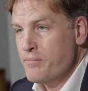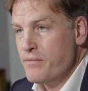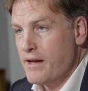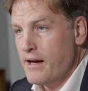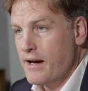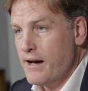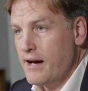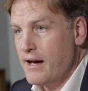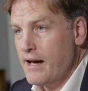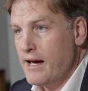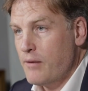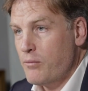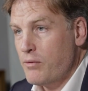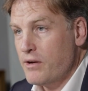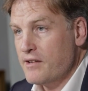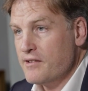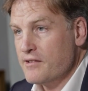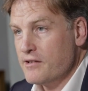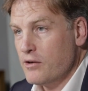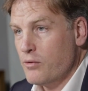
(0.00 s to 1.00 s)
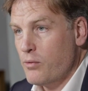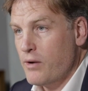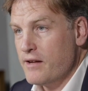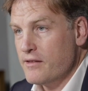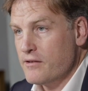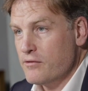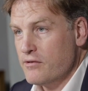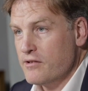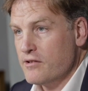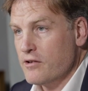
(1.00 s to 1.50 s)
and we still
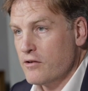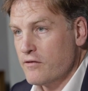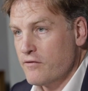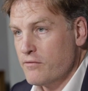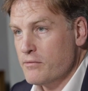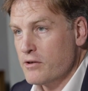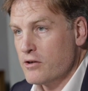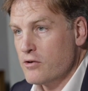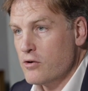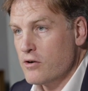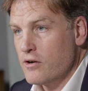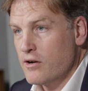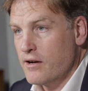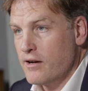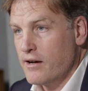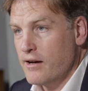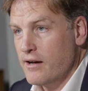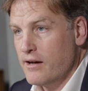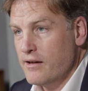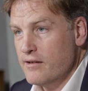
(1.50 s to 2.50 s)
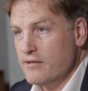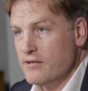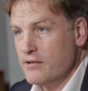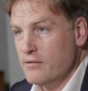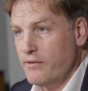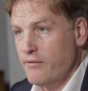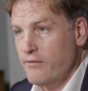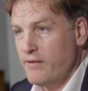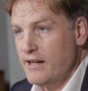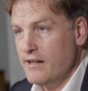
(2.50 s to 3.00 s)
await the results from the
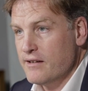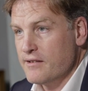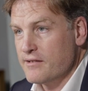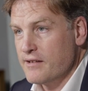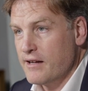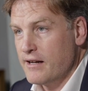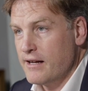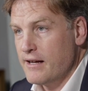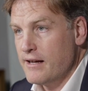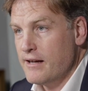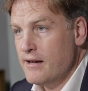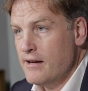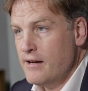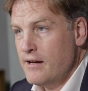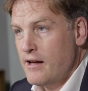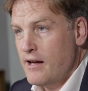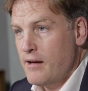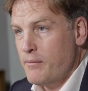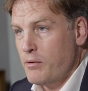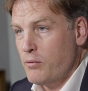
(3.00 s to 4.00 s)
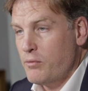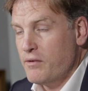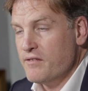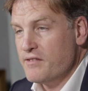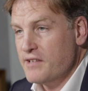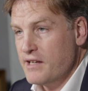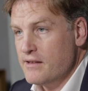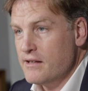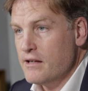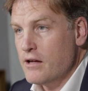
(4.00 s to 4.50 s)
Cook-Zilver Venous study, but we've
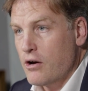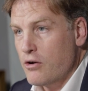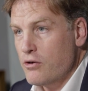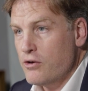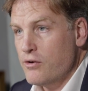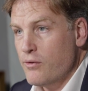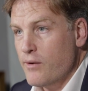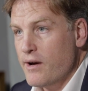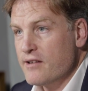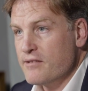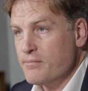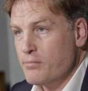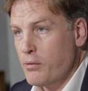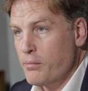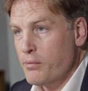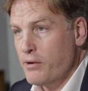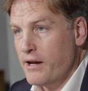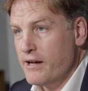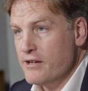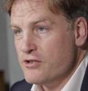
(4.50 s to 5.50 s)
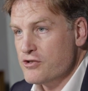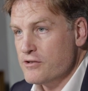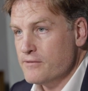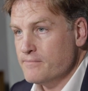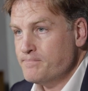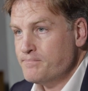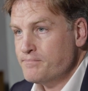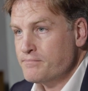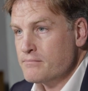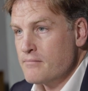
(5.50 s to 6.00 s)
seen the OUS
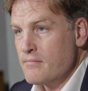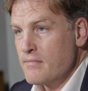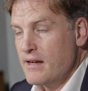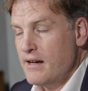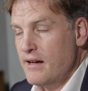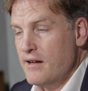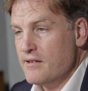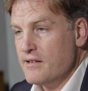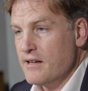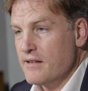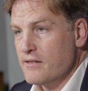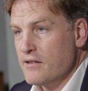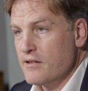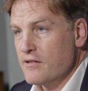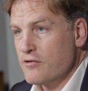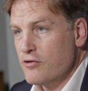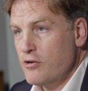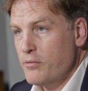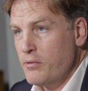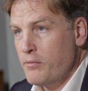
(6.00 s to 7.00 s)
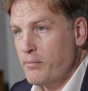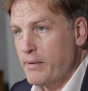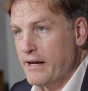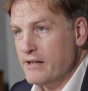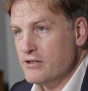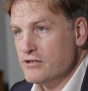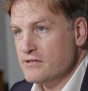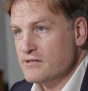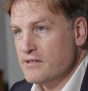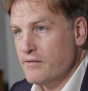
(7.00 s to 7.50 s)
population, is that this group of
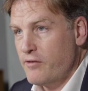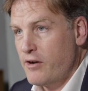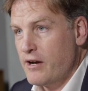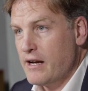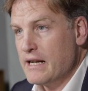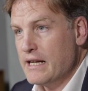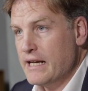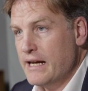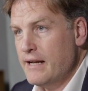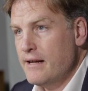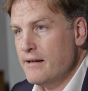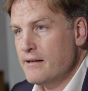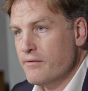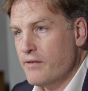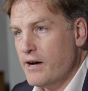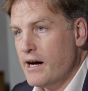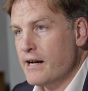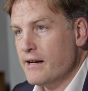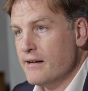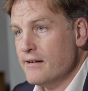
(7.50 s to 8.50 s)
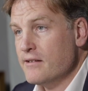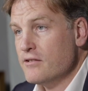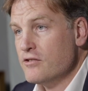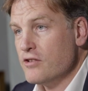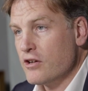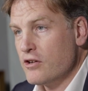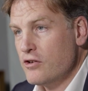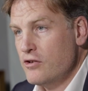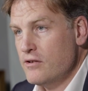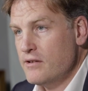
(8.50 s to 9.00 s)
patients are very clearly divided into
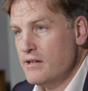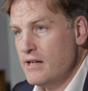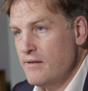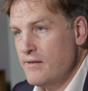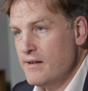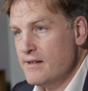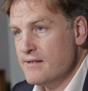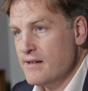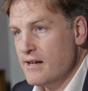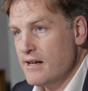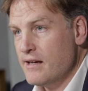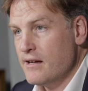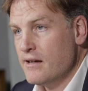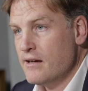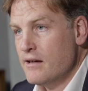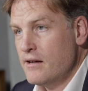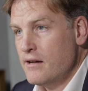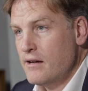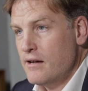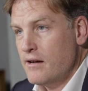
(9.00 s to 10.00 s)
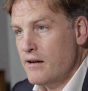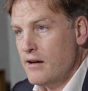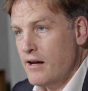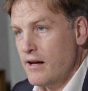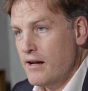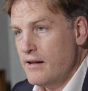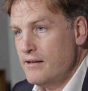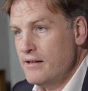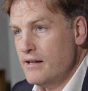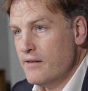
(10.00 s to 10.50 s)
acute DVT
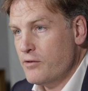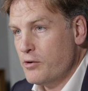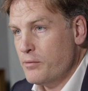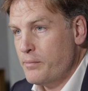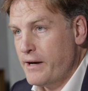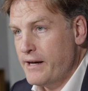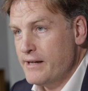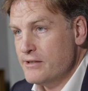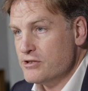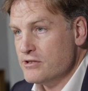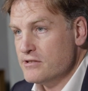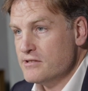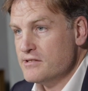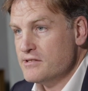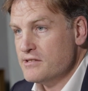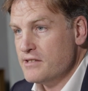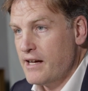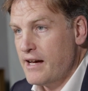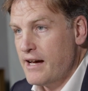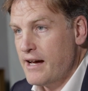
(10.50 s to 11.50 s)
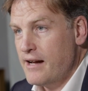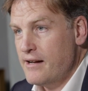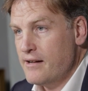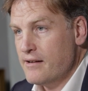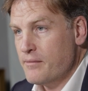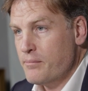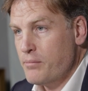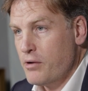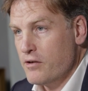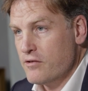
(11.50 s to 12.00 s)
and NIVL patients
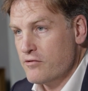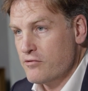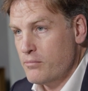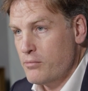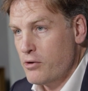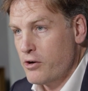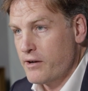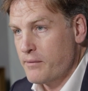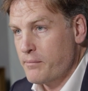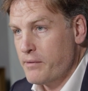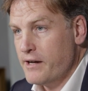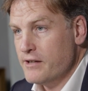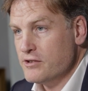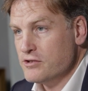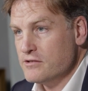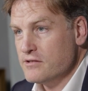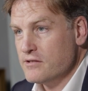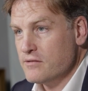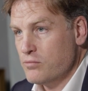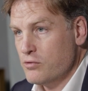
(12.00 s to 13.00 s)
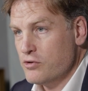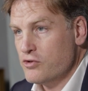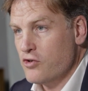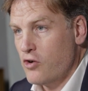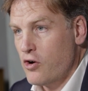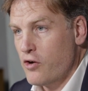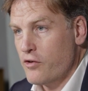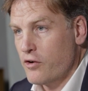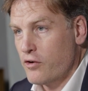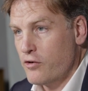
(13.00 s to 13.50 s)
and post-thrombotic patients, which
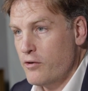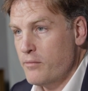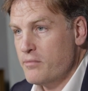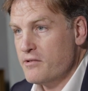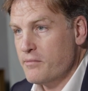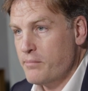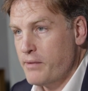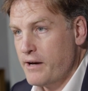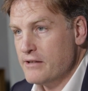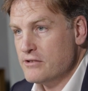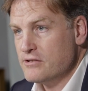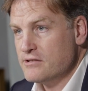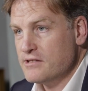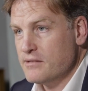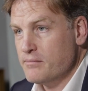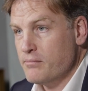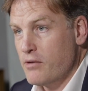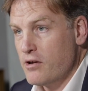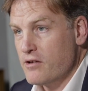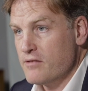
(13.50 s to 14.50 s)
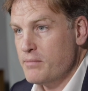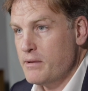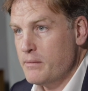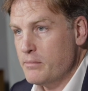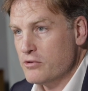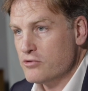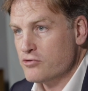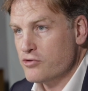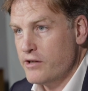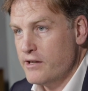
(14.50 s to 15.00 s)
are the groups of patients that most
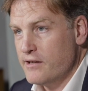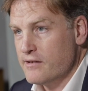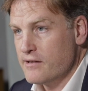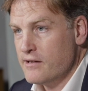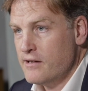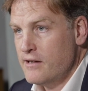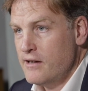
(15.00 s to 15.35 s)
people treat.